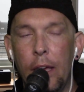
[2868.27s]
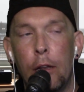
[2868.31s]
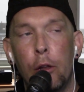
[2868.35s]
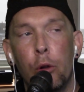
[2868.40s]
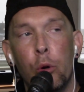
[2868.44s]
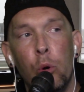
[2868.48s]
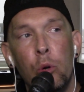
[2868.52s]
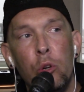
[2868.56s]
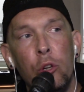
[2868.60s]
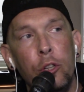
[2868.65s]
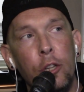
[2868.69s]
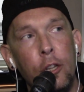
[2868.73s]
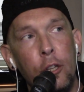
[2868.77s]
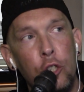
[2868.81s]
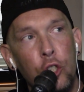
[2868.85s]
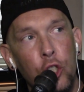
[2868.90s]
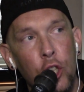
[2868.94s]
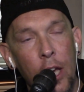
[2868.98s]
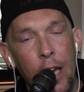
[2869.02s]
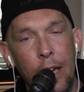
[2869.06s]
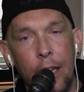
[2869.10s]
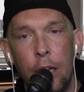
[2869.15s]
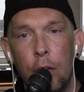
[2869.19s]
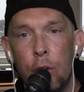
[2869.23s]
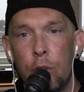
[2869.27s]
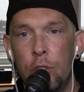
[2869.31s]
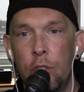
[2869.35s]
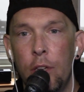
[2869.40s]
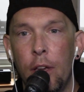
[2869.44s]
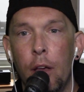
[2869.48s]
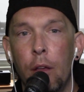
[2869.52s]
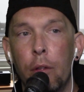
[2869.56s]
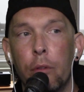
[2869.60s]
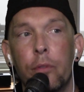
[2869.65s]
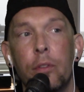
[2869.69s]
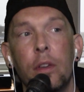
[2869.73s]
And in order to check
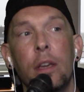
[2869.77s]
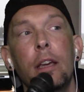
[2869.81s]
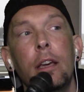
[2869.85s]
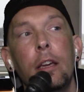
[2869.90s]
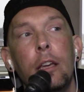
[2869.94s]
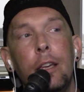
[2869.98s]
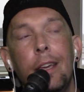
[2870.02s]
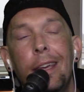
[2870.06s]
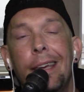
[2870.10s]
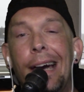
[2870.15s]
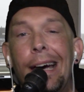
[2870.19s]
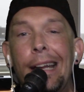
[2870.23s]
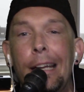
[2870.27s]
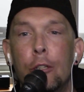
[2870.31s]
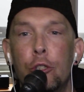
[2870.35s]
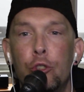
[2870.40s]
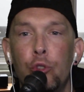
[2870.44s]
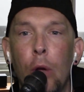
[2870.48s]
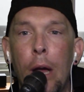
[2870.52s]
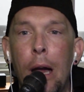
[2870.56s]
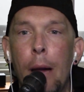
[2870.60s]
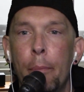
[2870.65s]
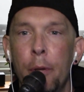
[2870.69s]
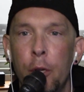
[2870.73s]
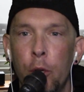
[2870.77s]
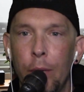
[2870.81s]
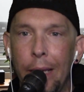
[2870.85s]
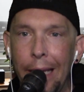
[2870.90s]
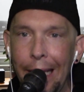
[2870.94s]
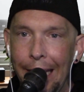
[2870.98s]
yourself, you got to drop your